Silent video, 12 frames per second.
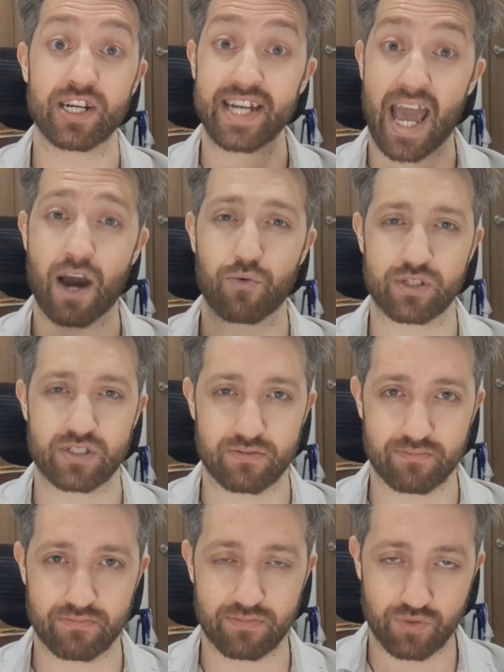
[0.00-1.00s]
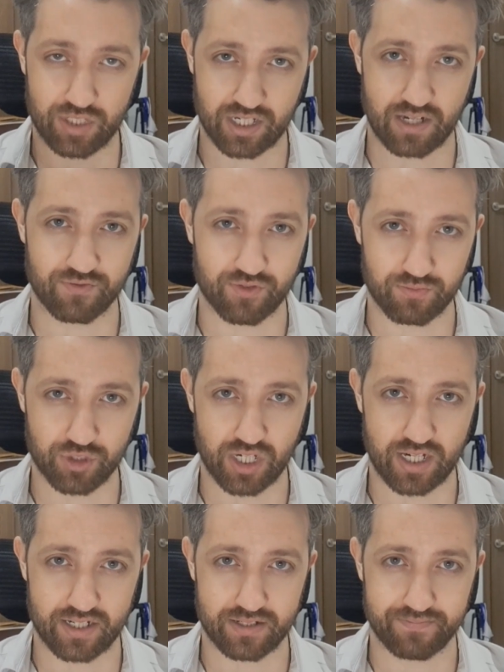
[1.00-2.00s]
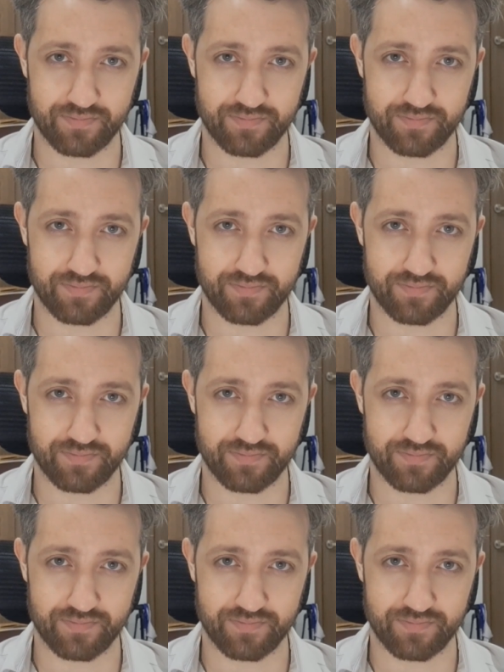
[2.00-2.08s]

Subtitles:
Taoism, which comes from China.